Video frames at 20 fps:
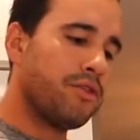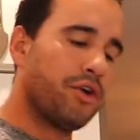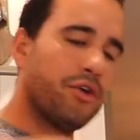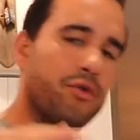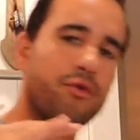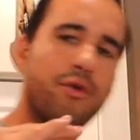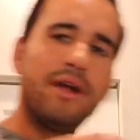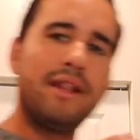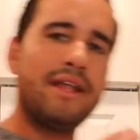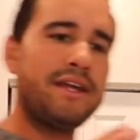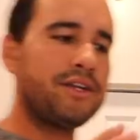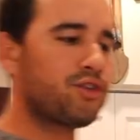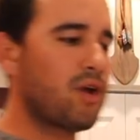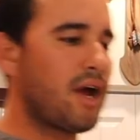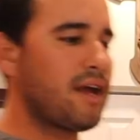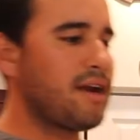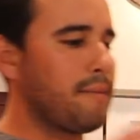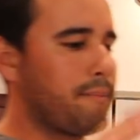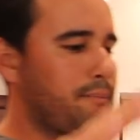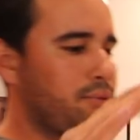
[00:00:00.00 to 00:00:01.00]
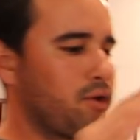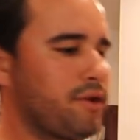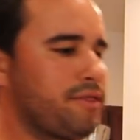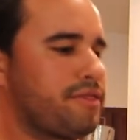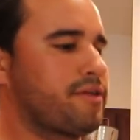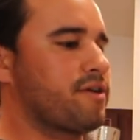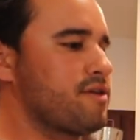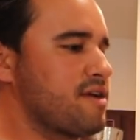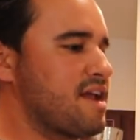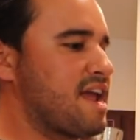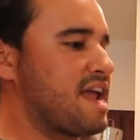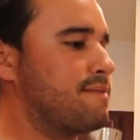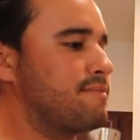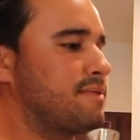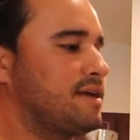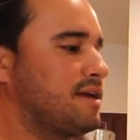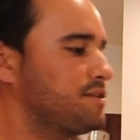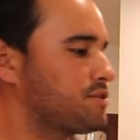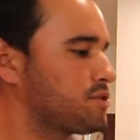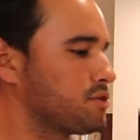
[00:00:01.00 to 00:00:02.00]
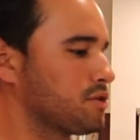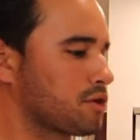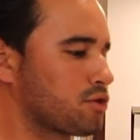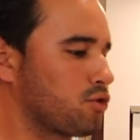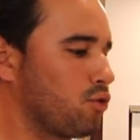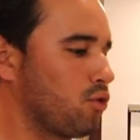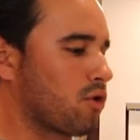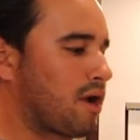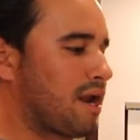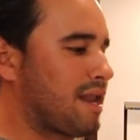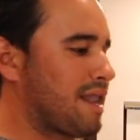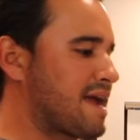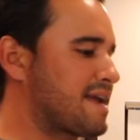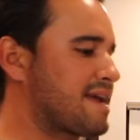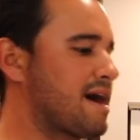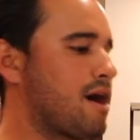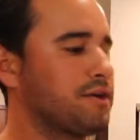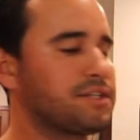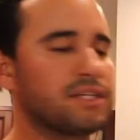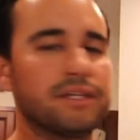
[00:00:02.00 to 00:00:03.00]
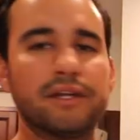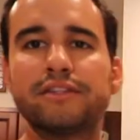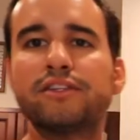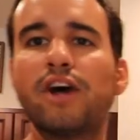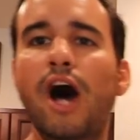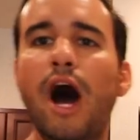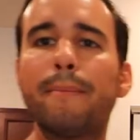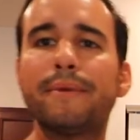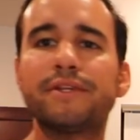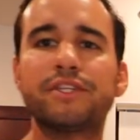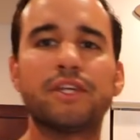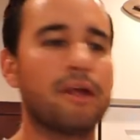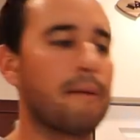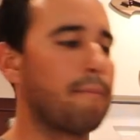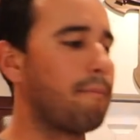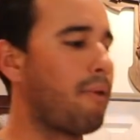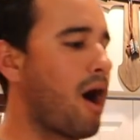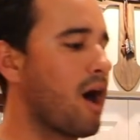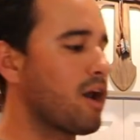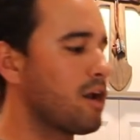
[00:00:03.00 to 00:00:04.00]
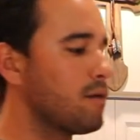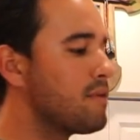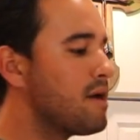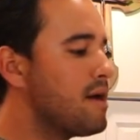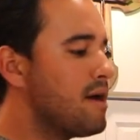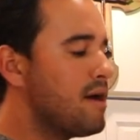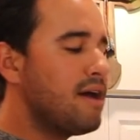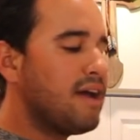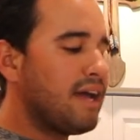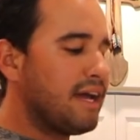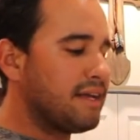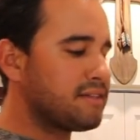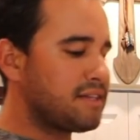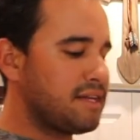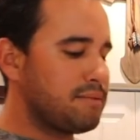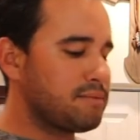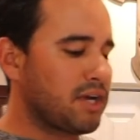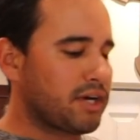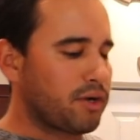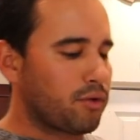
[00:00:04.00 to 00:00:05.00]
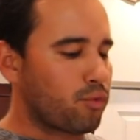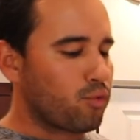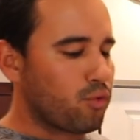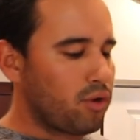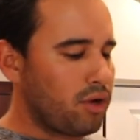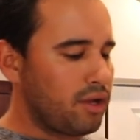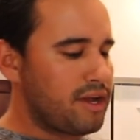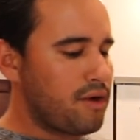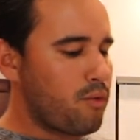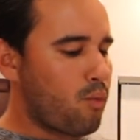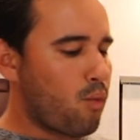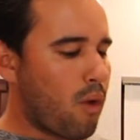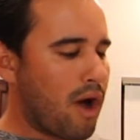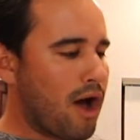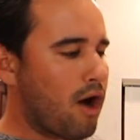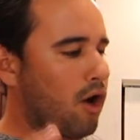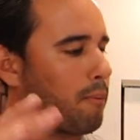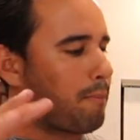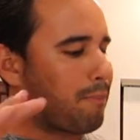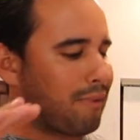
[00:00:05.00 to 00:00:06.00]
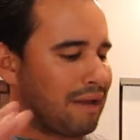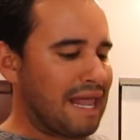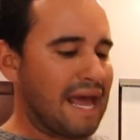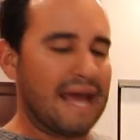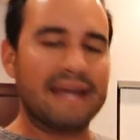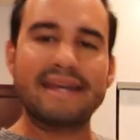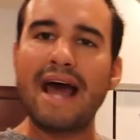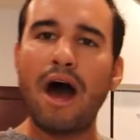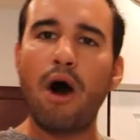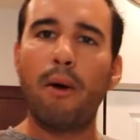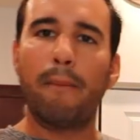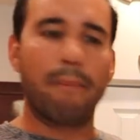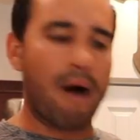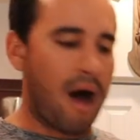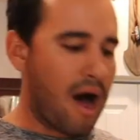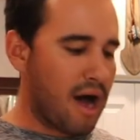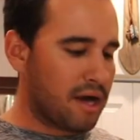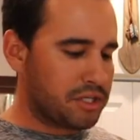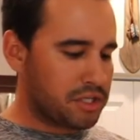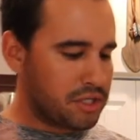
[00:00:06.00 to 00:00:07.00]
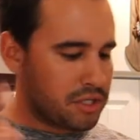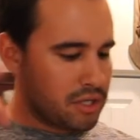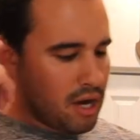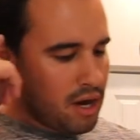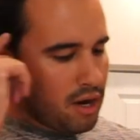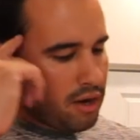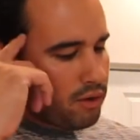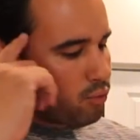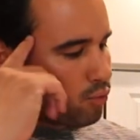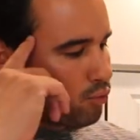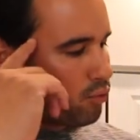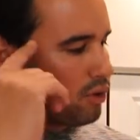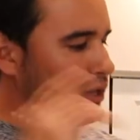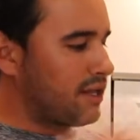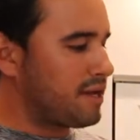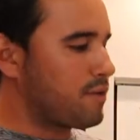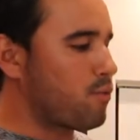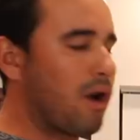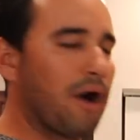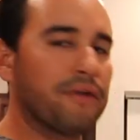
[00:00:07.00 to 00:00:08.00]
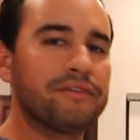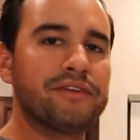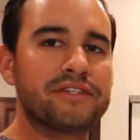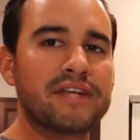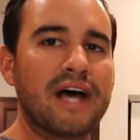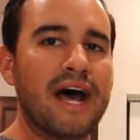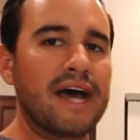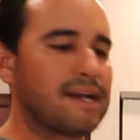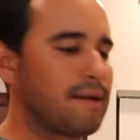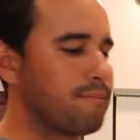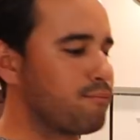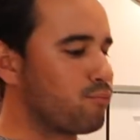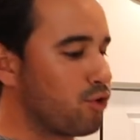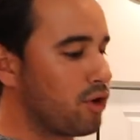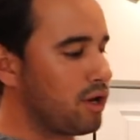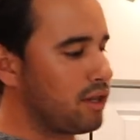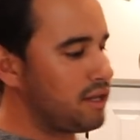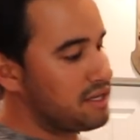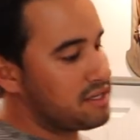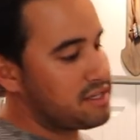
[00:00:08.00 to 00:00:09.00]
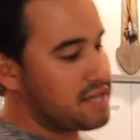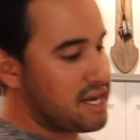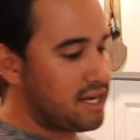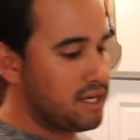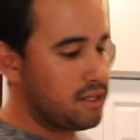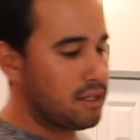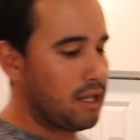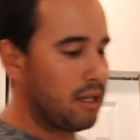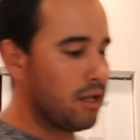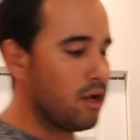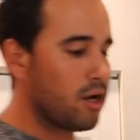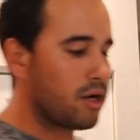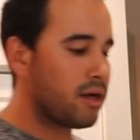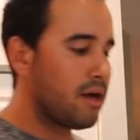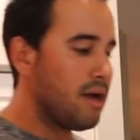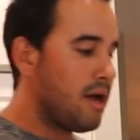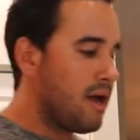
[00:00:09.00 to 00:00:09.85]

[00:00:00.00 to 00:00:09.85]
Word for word: they're really trying to put their name into the cooler. I like how it's on the top, it's on the bottom. It seems like a really well planned out box, really well designed. I'm really digging the look.